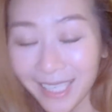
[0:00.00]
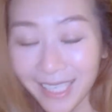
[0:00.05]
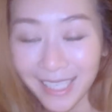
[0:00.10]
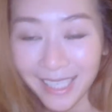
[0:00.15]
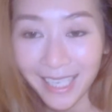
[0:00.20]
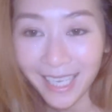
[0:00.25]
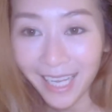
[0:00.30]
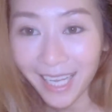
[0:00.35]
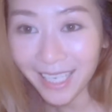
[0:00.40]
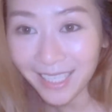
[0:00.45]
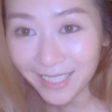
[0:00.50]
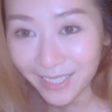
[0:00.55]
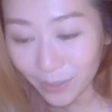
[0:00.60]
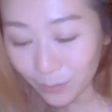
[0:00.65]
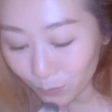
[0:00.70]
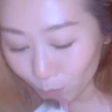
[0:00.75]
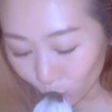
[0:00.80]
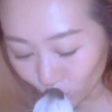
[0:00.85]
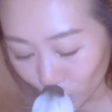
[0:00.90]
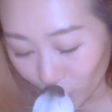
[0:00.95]
yes.
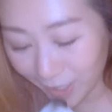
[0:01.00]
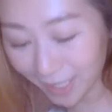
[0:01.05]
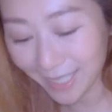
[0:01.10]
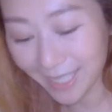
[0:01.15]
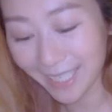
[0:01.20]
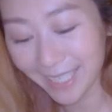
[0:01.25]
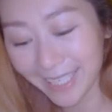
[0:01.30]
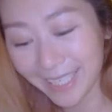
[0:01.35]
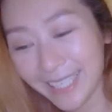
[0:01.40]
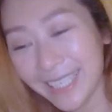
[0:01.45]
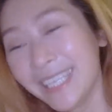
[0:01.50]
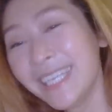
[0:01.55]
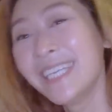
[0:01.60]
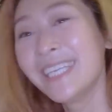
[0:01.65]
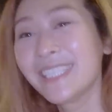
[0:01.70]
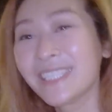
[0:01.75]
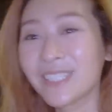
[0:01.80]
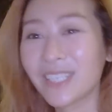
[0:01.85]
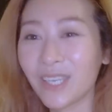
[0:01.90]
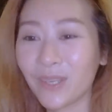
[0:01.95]

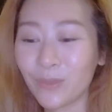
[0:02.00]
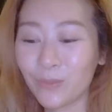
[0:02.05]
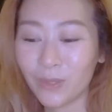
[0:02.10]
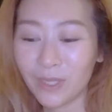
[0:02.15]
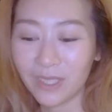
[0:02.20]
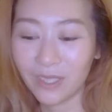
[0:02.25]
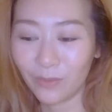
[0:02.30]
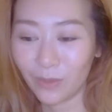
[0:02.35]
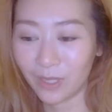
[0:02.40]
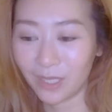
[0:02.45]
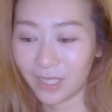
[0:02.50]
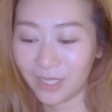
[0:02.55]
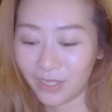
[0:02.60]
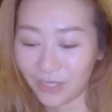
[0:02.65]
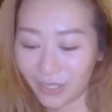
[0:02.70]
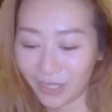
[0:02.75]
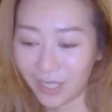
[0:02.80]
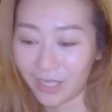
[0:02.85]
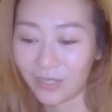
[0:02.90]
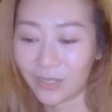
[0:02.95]
So I really wanted to
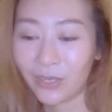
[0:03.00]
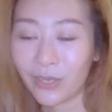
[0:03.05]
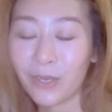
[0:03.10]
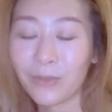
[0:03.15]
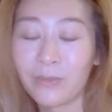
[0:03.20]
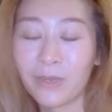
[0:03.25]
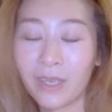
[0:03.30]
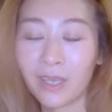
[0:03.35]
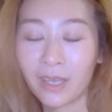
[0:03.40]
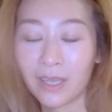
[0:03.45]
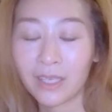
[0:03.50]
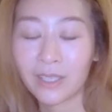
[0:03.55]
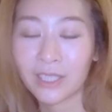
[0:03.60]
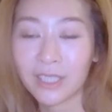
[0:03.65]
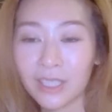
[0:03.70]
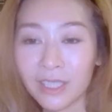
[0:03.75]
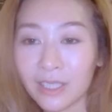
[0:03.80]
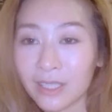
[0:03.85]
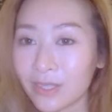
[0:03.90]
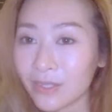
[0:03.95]
kiss her because
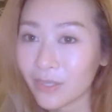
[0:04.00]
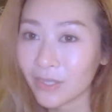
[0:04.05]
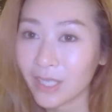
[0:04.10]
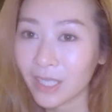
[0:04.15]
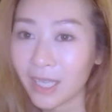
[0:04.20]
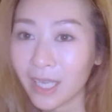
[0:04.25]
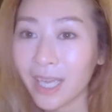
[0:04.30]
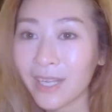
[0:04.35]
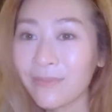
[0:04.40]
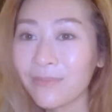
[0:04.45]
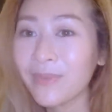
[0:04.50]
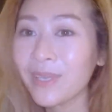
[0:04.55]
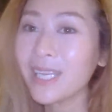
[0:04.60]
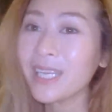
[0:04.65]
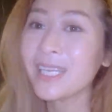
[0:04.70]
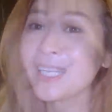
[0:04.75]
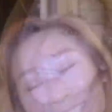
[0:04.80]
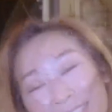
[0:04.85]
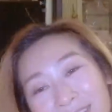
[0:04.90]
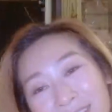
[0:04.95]
she's looking at me.
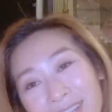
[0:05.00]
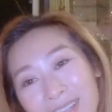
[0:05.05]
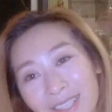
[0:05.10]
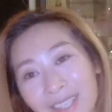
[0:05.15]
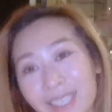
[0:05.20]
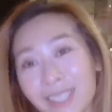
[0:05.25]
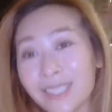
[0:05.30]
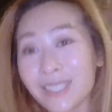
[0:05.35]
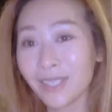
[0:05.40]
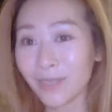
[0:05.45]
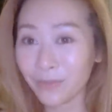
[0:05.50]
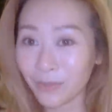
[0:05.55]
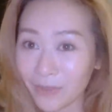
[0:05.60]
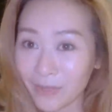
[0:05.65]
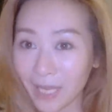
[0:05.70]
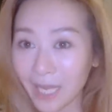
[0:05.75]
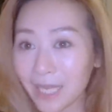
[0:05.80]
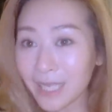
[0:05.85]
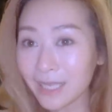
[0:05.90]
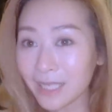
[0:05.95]
Girlies, if you
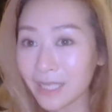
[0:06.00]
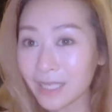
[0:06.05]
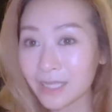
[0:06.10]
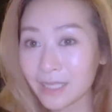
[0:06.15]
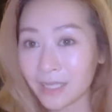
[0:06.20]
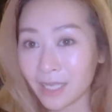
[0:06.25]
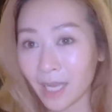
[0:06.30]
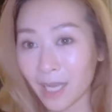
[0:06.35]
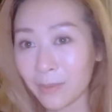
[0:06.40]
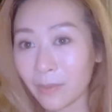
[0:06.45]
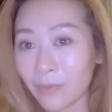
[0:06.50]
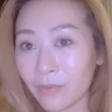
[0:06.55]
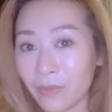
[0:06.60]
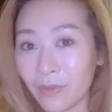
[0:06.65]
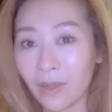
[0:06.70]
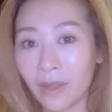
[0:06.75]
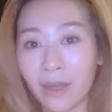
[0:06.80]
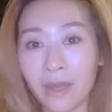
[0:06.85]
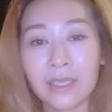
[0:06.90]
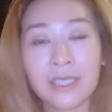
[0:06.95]
like these type of
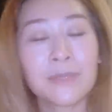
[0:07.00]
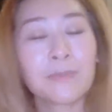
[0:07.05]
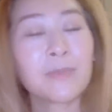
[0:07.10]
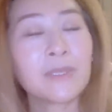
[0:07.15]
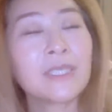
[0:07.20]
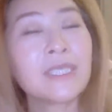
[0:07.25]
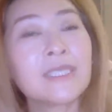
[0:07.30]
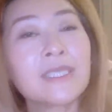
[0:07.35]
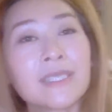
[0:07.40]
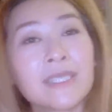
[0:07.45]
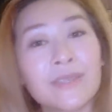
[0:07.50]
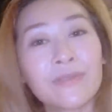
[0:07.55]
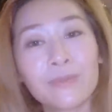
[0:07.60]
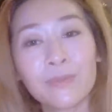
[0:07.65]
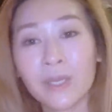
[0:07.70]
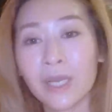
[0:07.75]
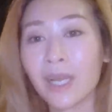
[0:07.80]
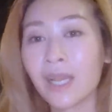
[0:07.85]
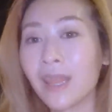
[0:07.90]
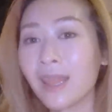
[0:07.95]
vlogs, please give
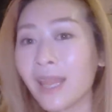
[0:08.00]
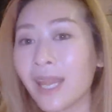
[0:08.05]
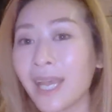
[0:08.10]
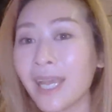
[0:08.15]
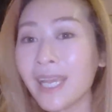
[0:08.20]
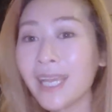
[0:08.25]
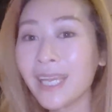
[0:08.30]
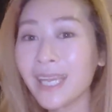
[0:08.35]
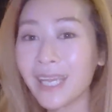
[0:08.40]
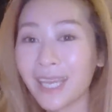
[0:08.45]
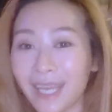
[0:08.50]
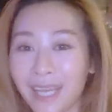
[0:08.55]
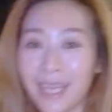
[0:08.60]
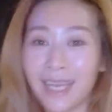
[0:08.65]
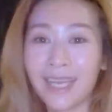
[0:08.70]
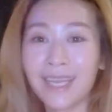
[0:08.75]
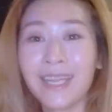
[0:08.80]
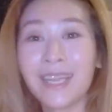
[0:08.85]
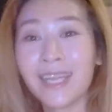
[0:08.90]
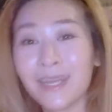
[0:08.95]
me a like
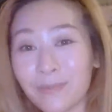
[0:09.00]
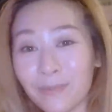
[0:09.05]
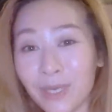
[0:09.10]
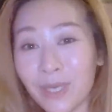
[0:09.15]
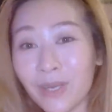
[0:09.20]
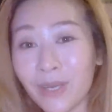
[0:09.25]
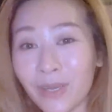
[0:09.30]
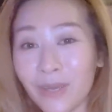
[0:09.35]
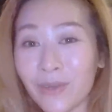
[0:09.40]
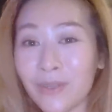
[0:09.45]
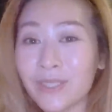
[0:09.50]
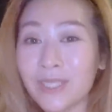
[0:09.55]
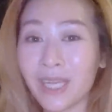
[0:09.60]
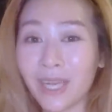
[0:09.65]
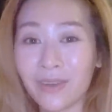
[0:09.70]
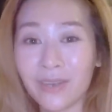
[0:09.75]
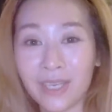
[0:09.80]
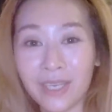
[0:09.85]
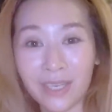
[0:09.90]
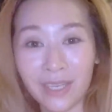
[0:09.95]
and let me know
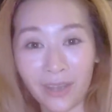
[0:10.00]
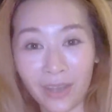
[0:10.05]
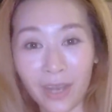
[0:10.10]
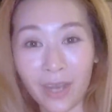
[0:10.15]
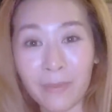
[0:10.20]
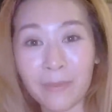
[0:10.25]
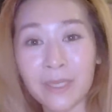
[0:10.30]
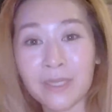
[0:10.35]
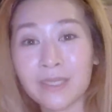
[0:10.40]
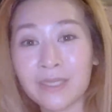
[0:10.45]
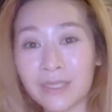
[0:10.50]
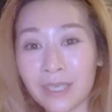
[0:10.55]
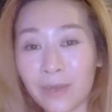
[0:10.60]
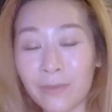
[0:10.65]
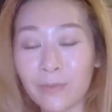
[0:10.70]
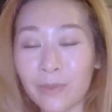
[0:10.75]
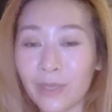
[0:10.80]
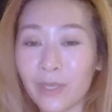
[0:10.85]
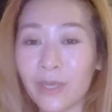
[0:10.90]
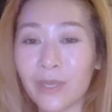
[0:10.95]
down in the comments down
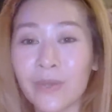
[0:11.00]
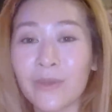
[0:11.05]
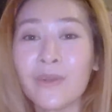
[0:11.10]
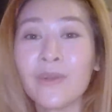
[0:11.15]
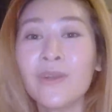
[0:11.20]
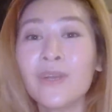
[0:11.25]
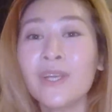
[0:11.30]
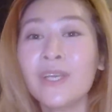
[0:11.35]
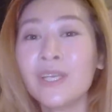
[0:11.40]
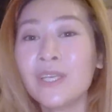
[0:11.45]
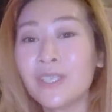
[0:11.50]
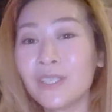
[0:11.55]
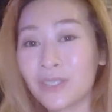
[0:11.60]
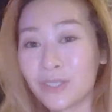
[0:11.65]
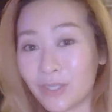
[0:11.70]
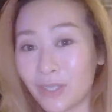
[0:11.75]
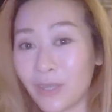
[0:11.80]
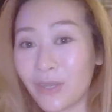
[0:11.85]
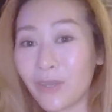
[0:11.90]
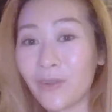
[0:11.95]
below,
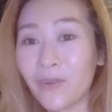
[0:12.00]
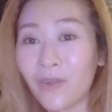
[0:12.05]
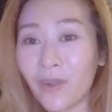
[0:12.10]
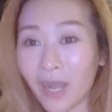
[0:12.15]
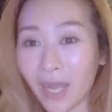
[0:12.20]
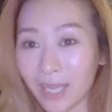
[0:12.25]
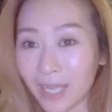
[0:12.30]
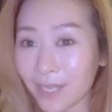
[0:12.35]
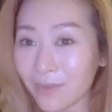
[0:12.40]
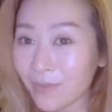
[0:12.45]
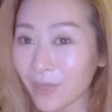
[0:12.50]
so I can